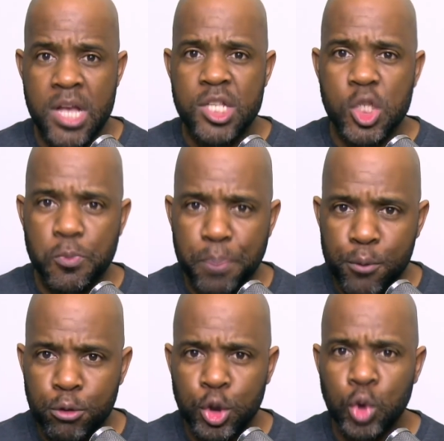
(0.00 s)

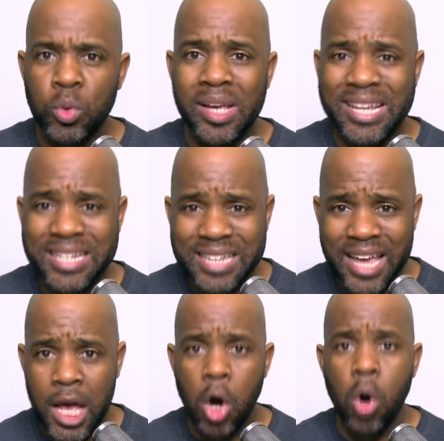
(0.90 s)
spiritual
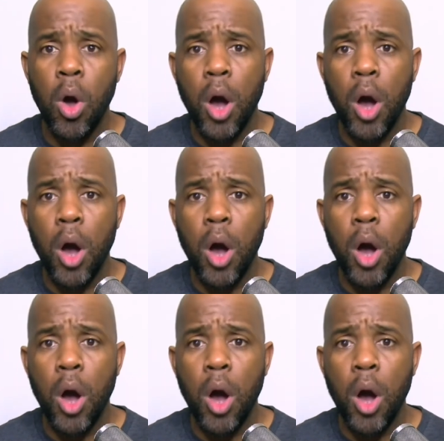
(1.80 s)
intel